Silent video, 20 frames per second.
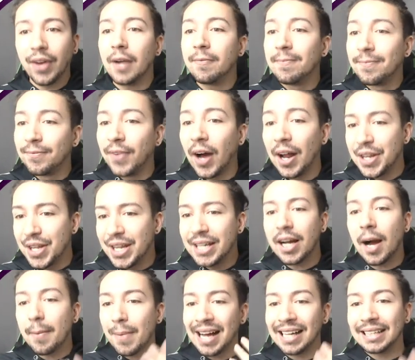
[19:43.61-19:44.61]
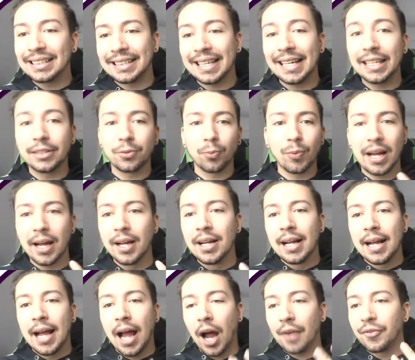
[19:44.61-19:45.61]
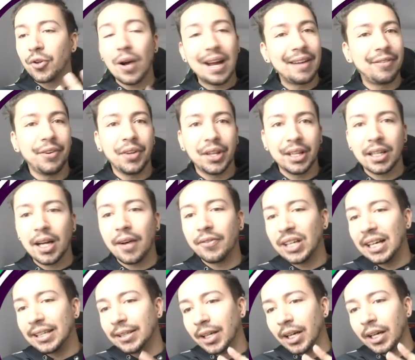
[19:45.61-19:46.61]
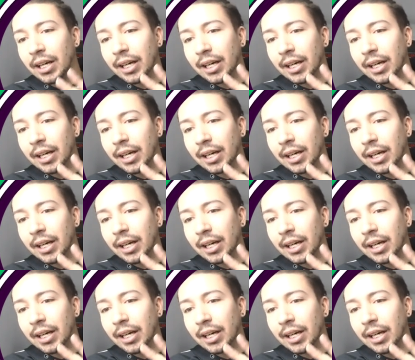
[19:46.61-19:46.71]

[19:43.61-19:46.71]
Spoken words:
I think I'm at a stage where I've got everything covered.